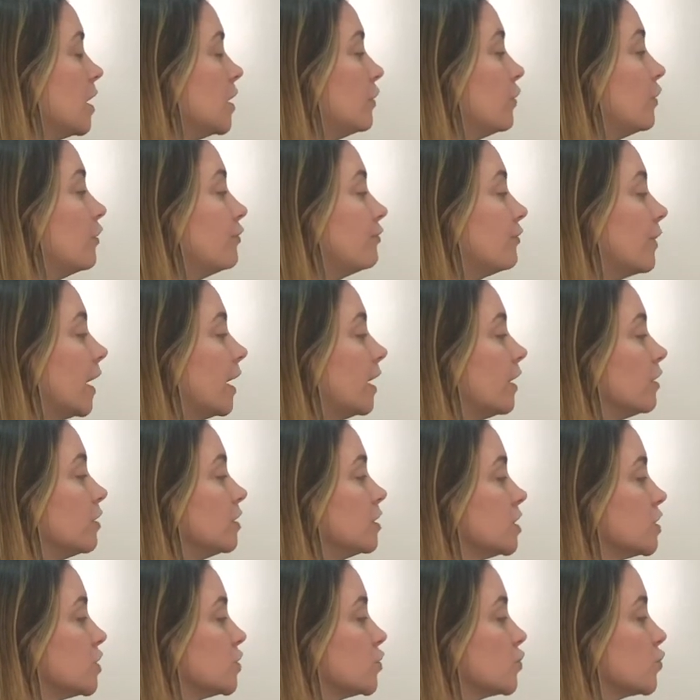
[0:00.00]
The fire
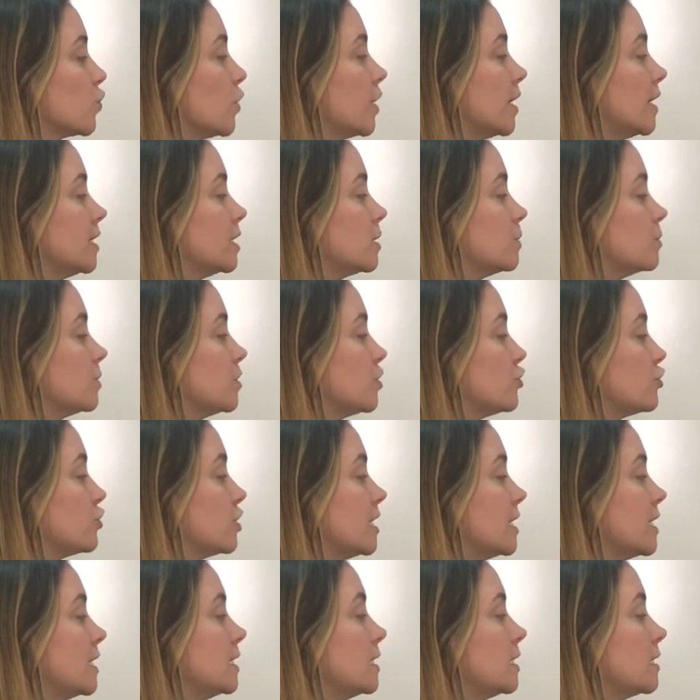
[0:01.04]
destroys
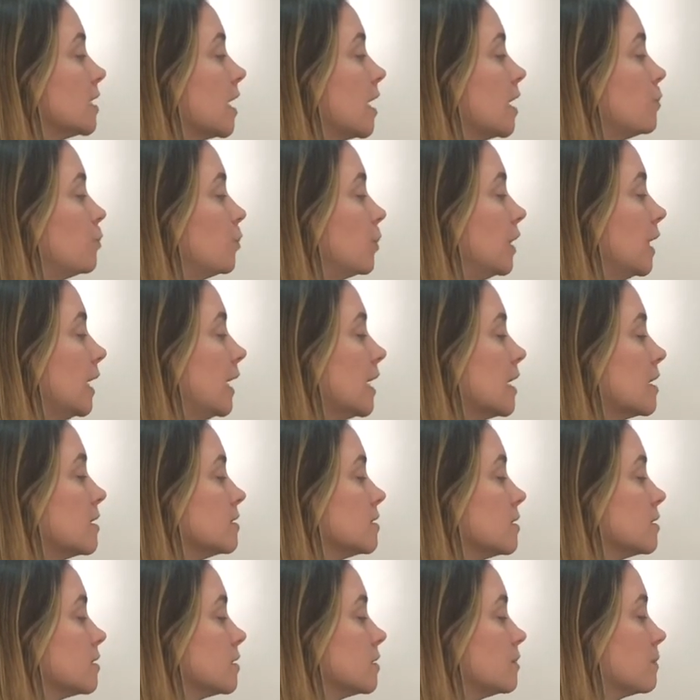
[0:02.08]
trees and
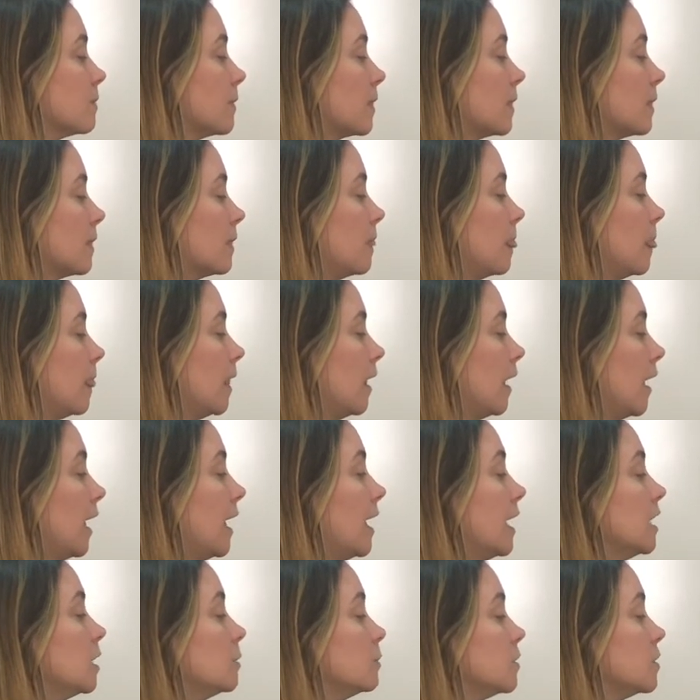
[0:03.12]
plants.
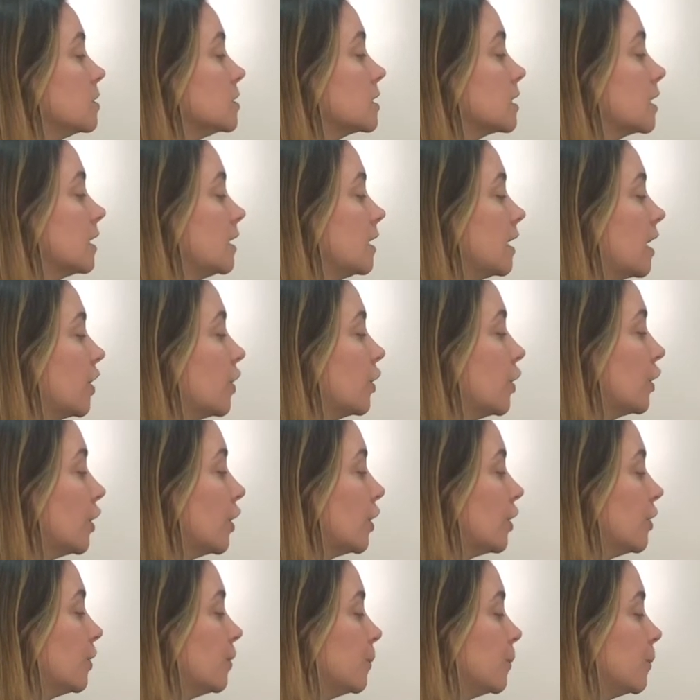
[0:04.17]
Animals can get
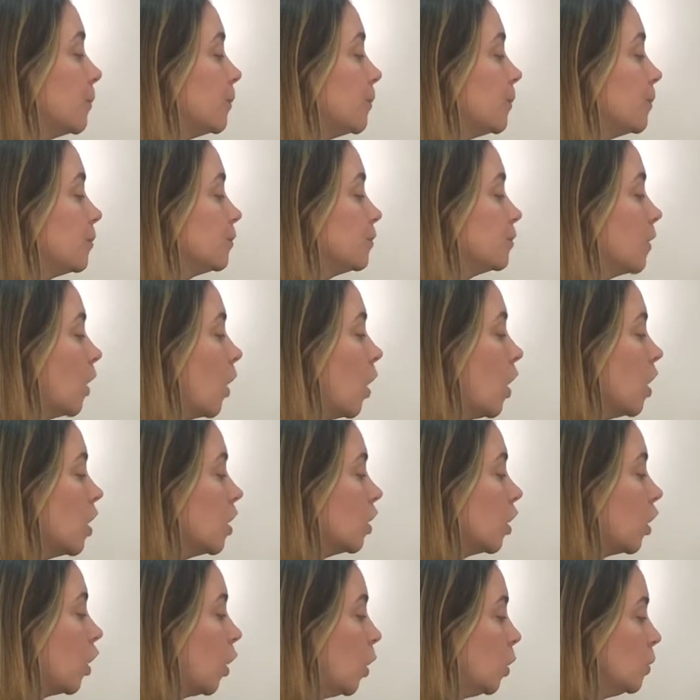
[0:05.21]
hurt.
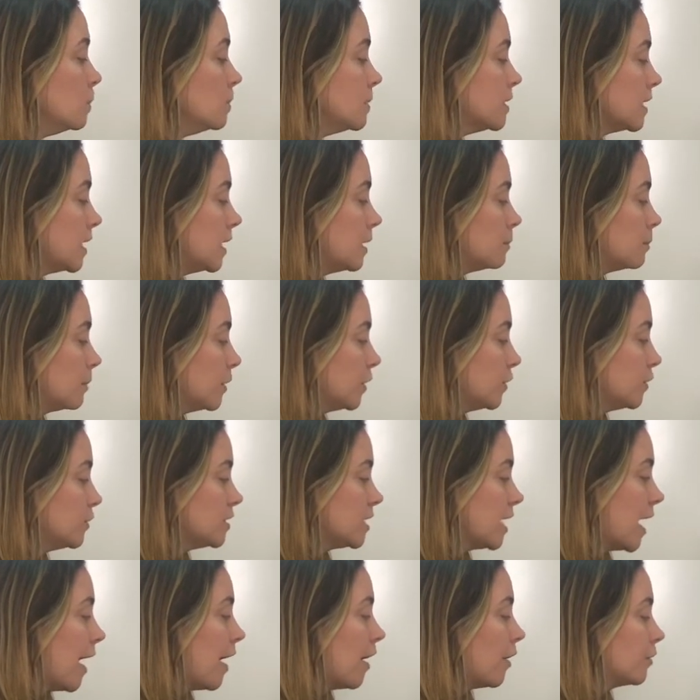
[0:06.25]
Homes can burn
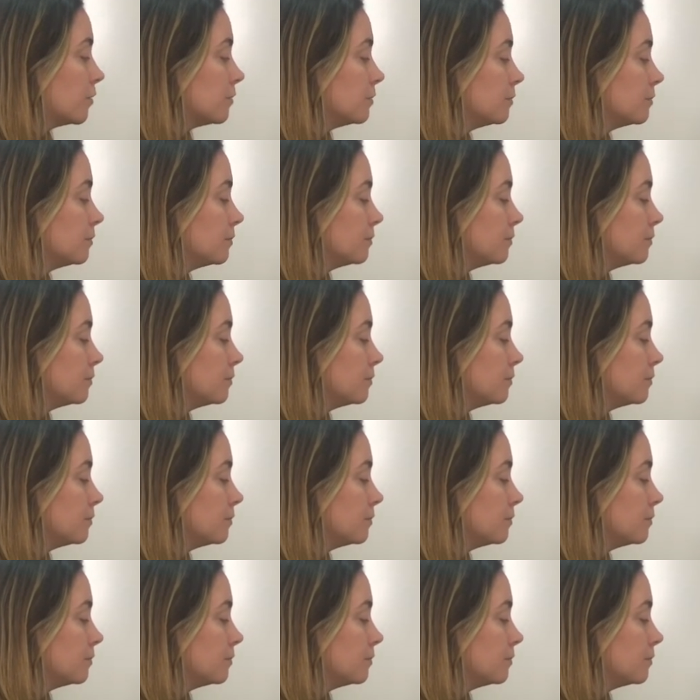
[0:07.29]
down.